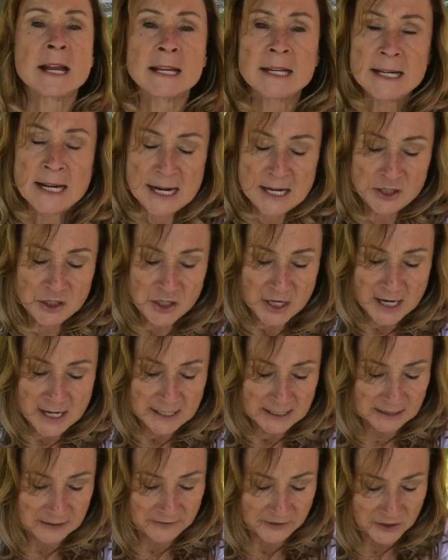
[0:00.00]

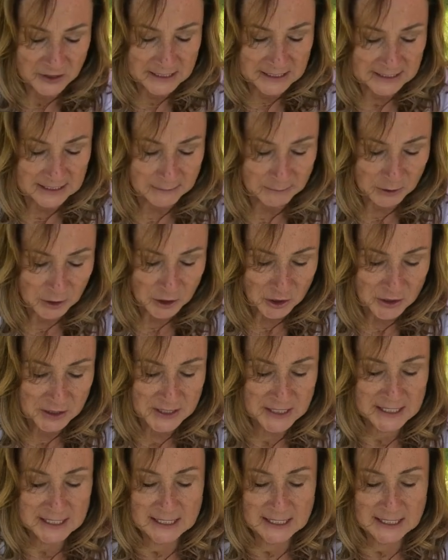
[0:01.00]
echinacea is very similar to the